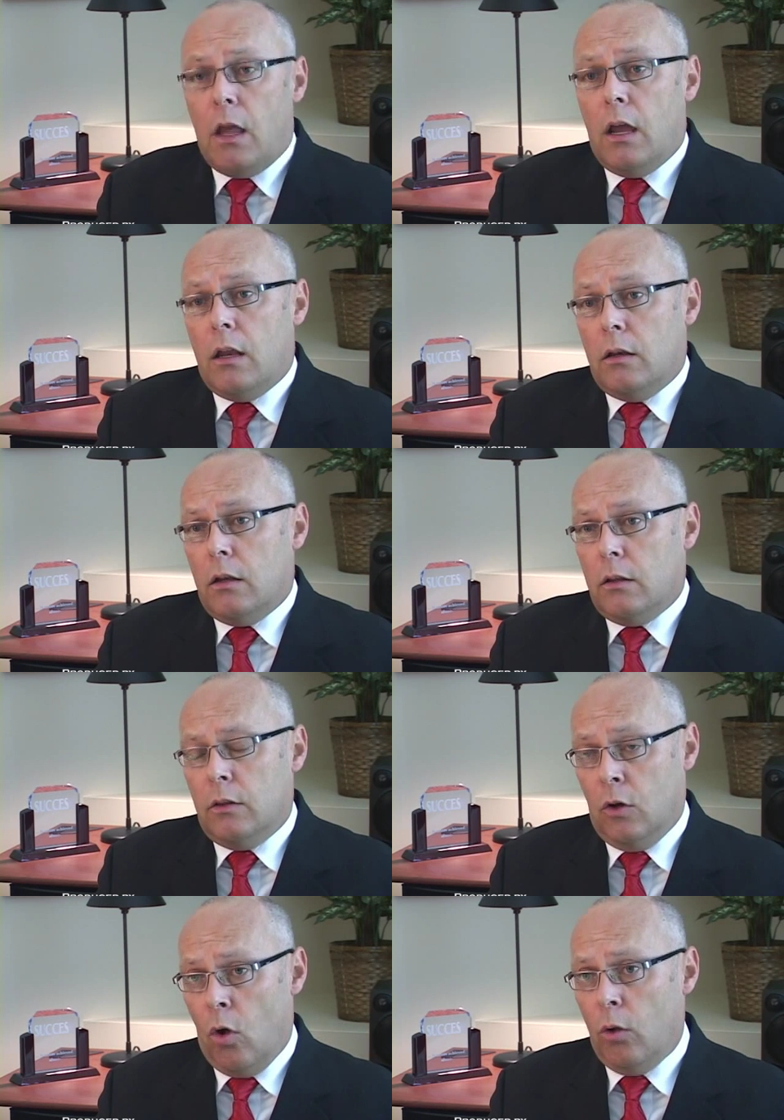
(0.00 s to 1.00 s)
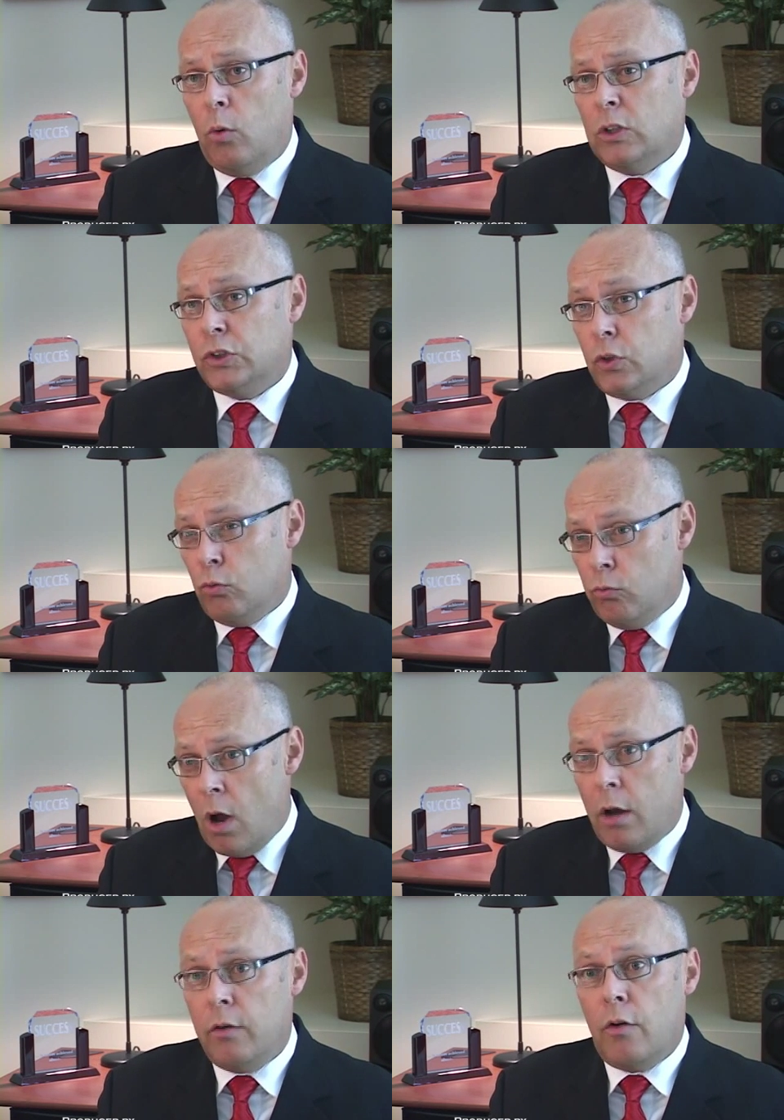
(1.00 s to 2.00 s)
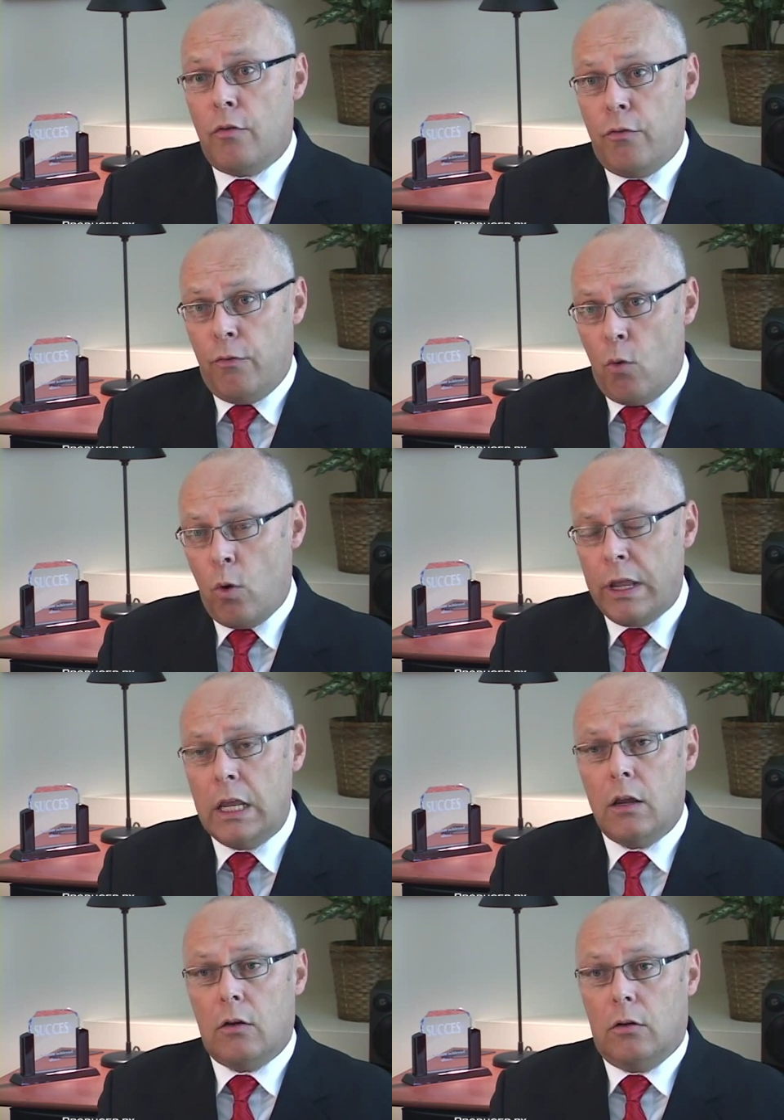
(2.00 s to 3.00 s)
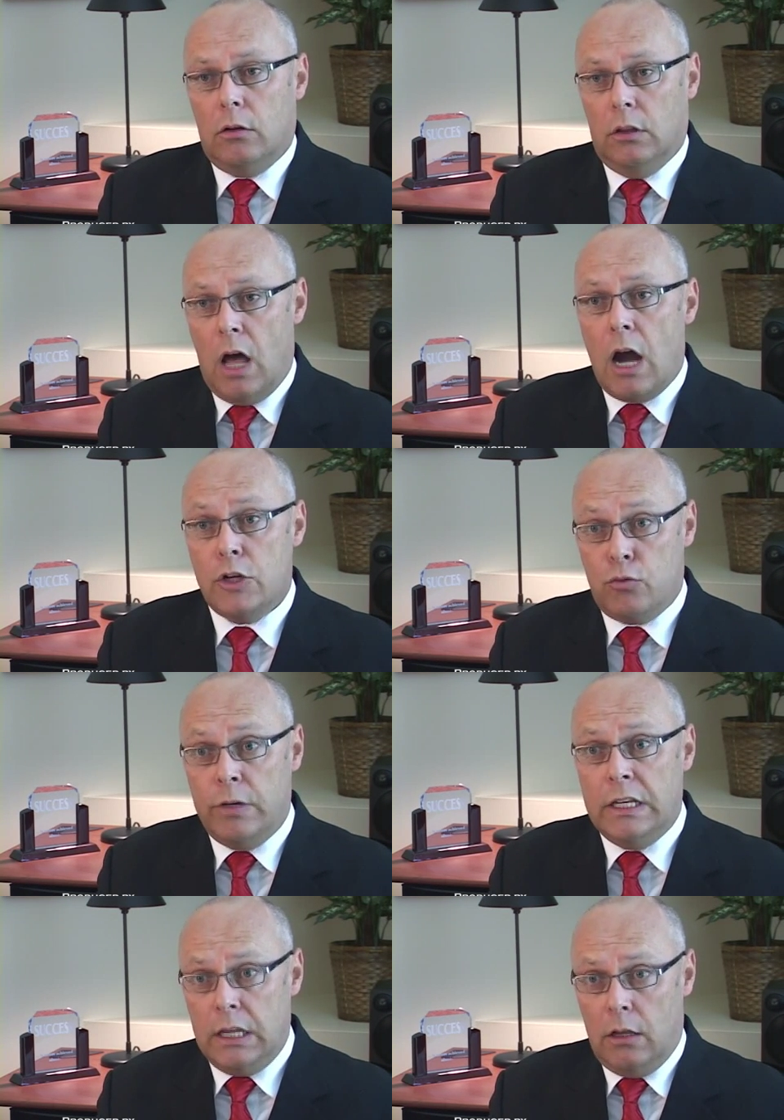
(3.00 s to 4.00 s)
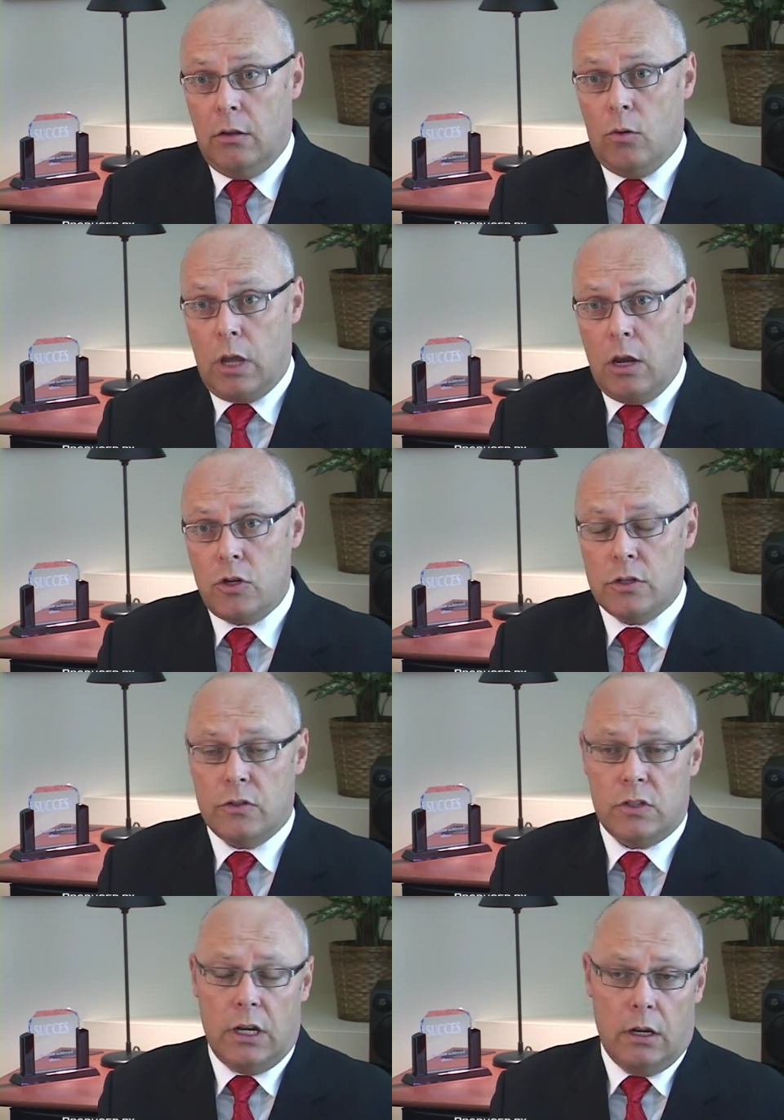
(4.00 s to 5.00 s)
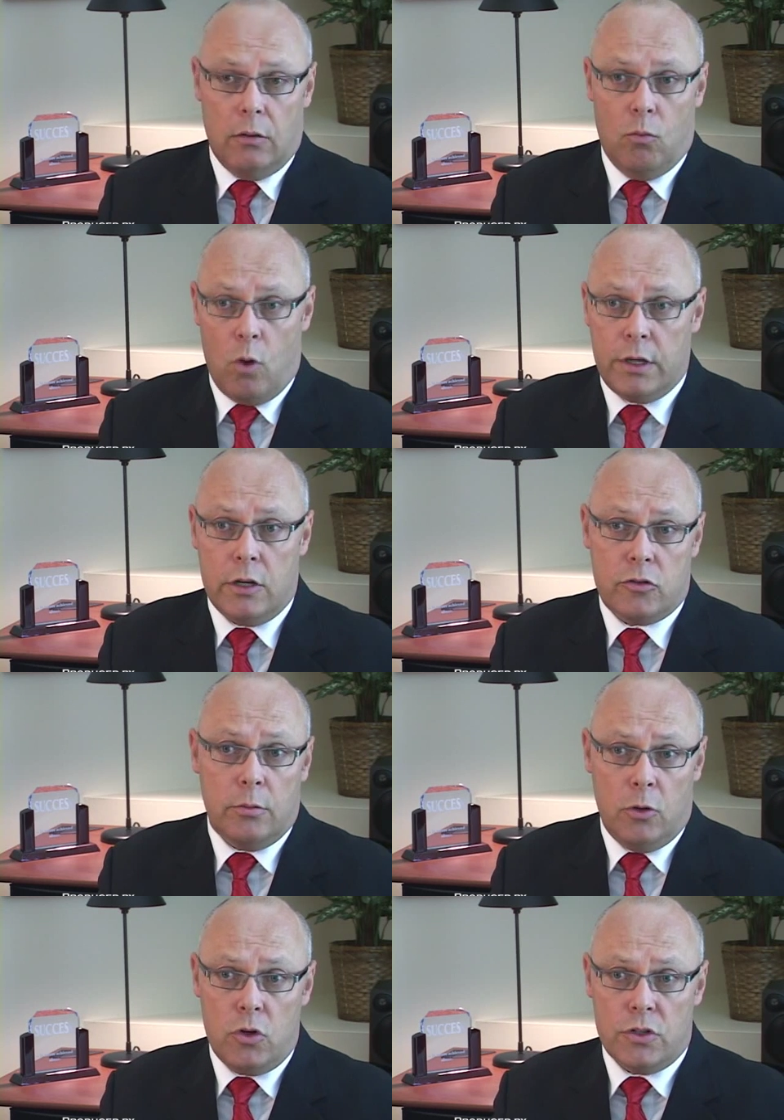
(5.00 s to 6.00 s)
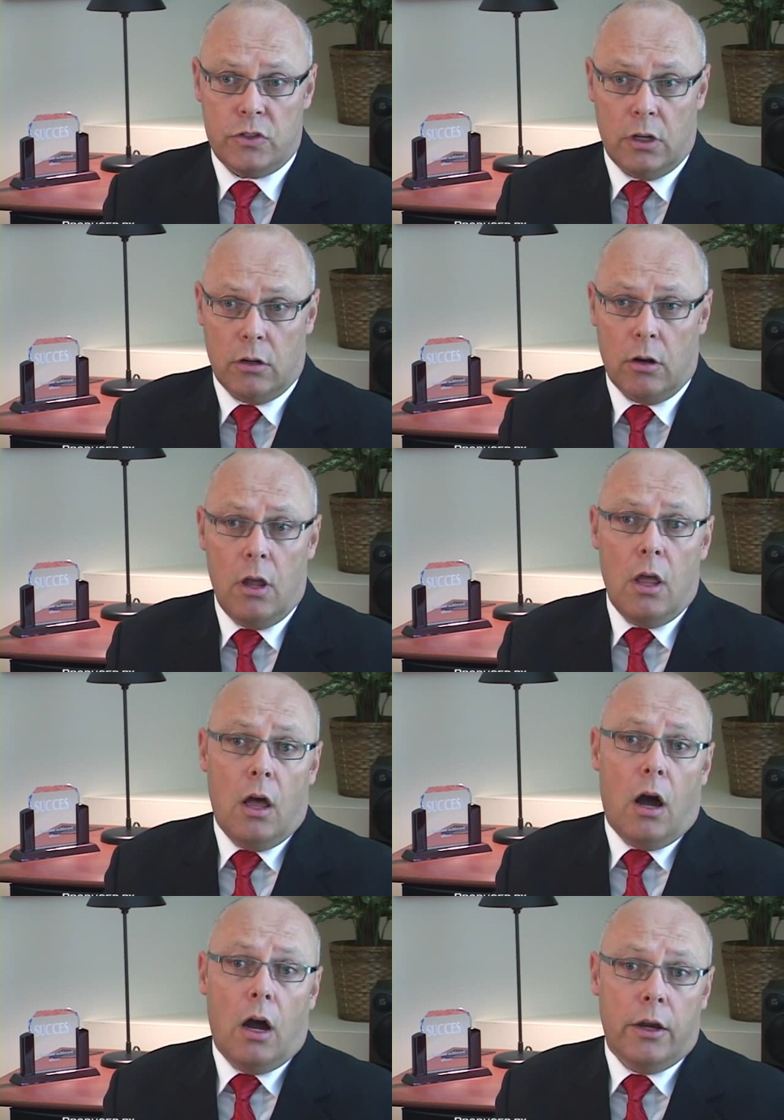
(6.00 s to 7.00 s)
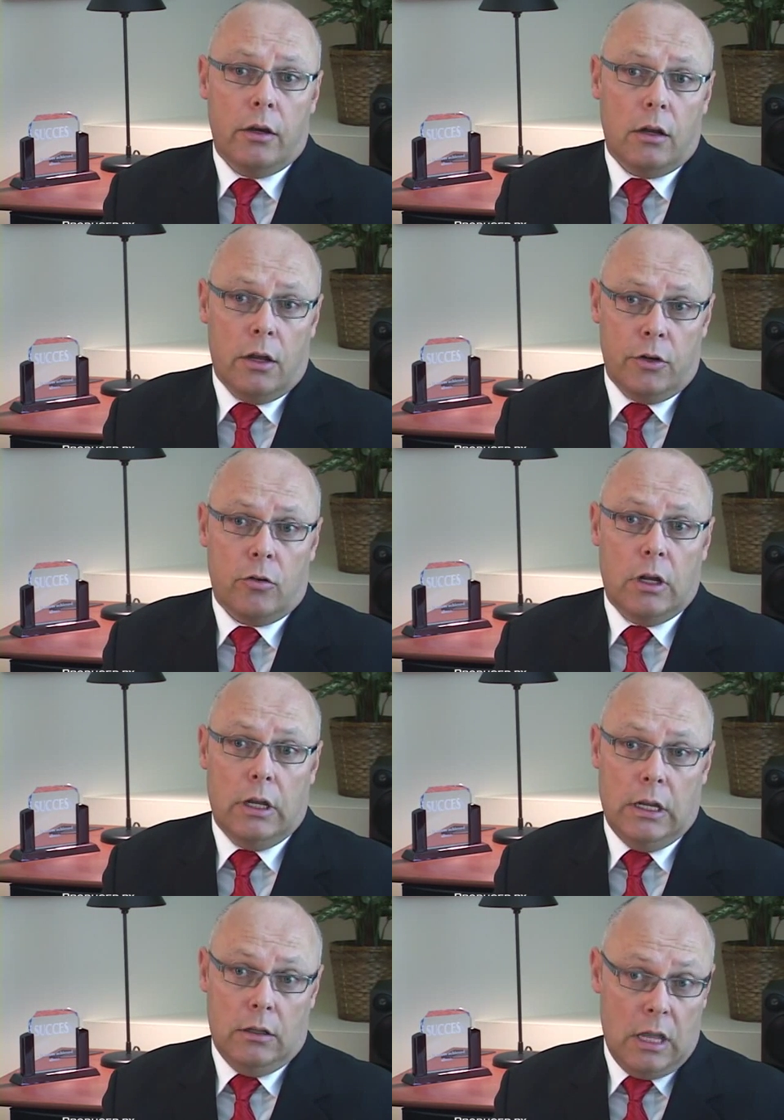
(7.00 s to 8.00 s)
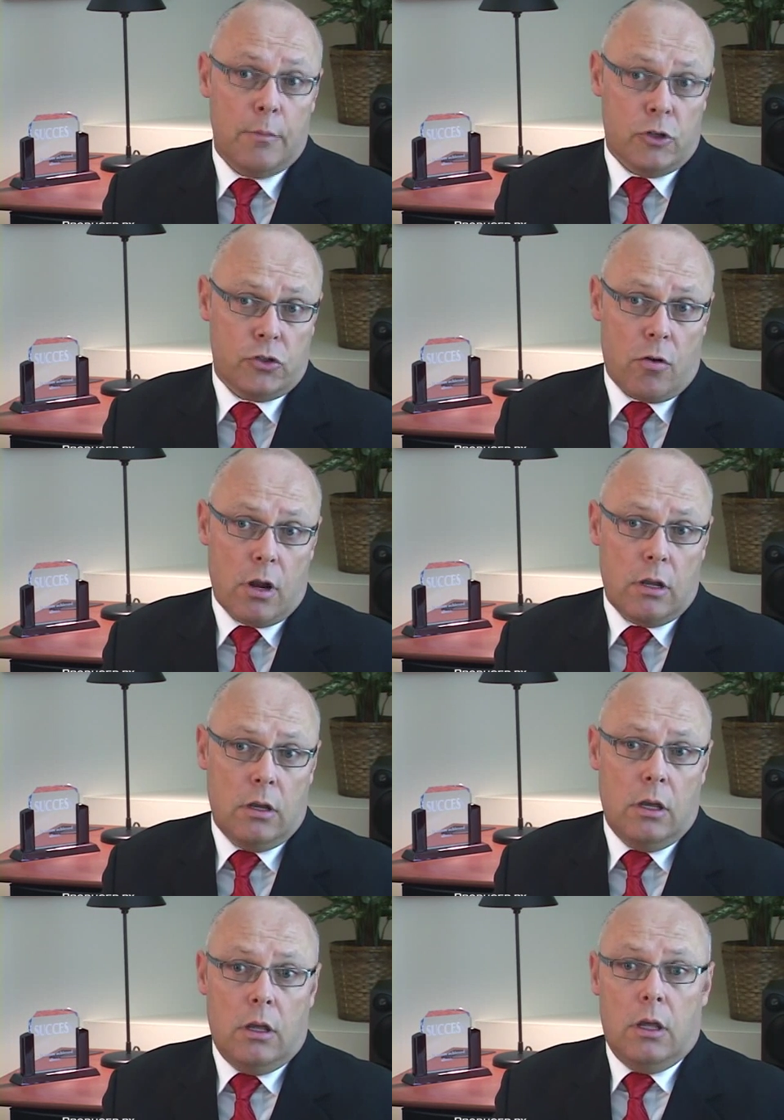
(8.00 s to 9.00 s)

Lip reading: And the goal was to run 40 large retail locations and one distribution center under a labor strike.